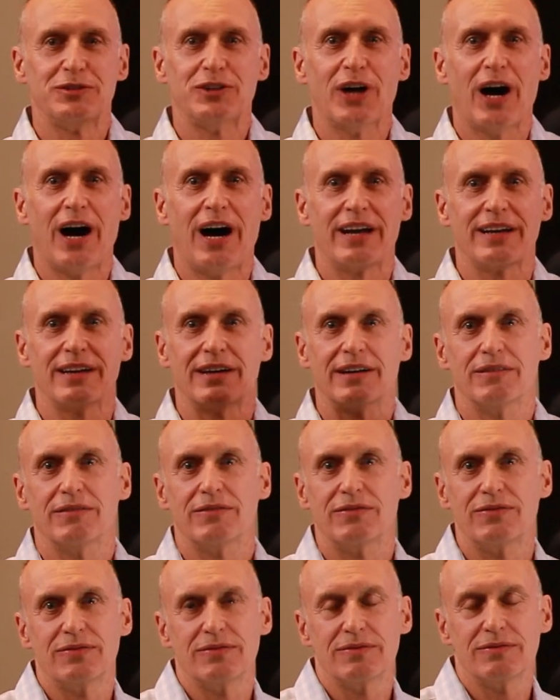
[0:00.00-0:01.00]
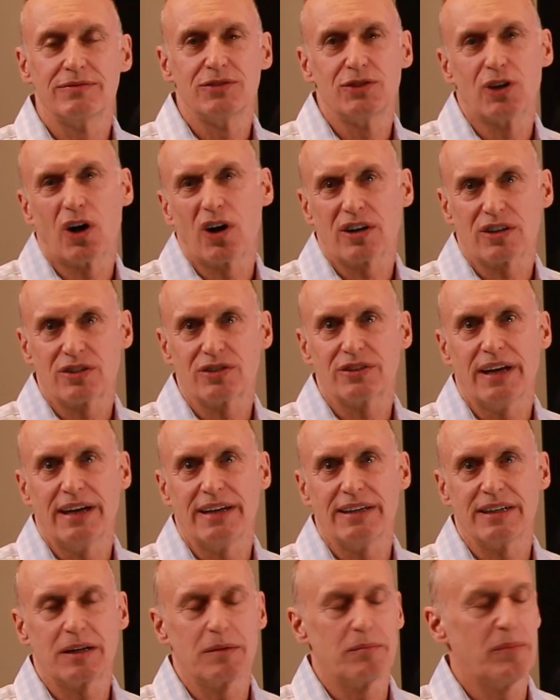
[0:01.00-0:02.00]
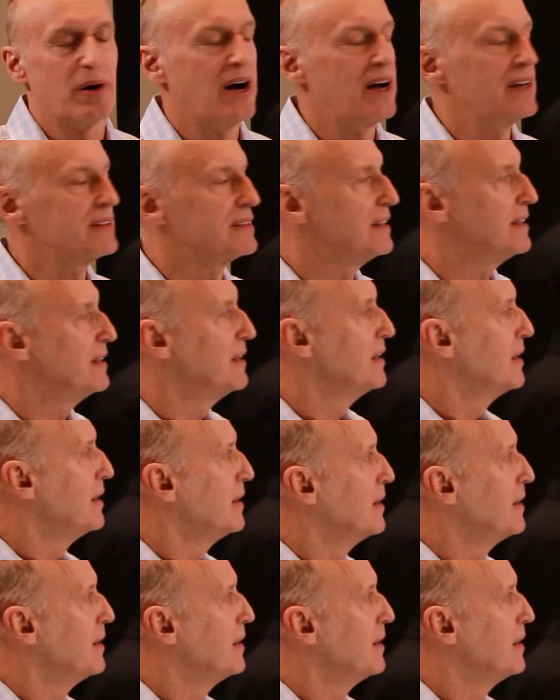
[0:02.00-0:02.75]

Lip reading: dot of dark stained composite.